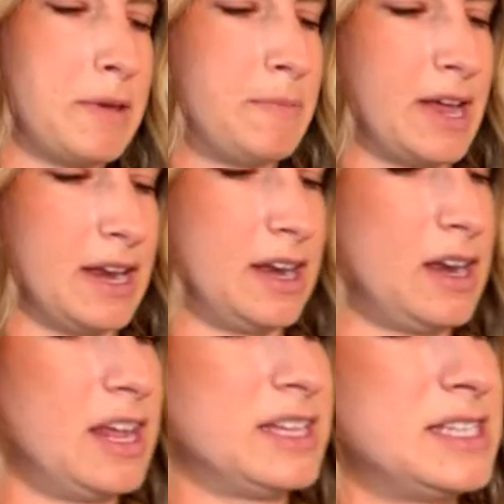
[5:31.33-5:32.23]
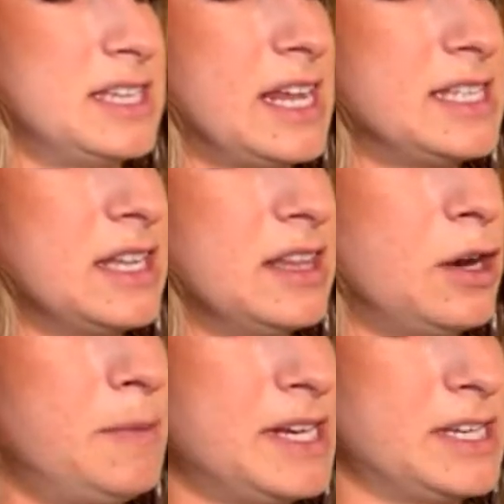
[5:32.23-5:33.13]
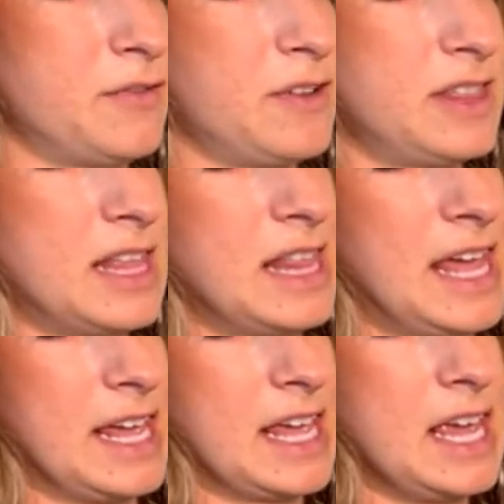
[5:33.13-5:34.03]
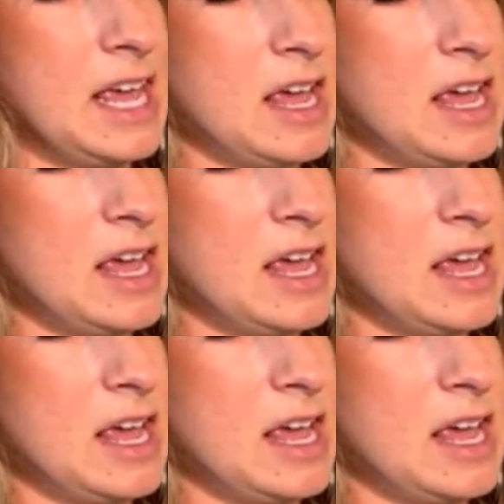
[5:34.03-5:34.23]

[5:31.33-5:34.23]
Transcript: But it's a little bit different than, like,